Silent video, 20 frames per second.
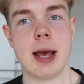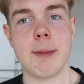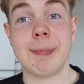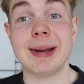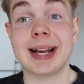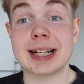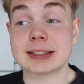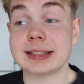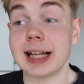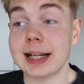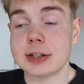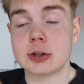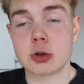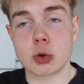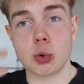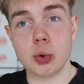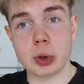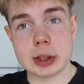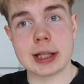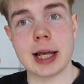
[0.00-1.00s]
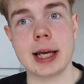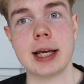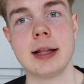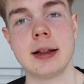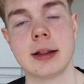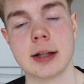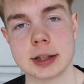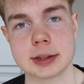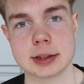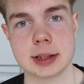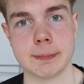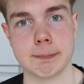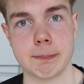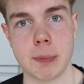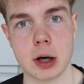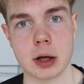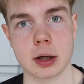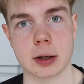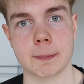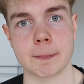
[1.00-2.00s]
because that is truly the interesting
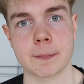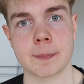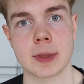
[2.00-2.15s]
part.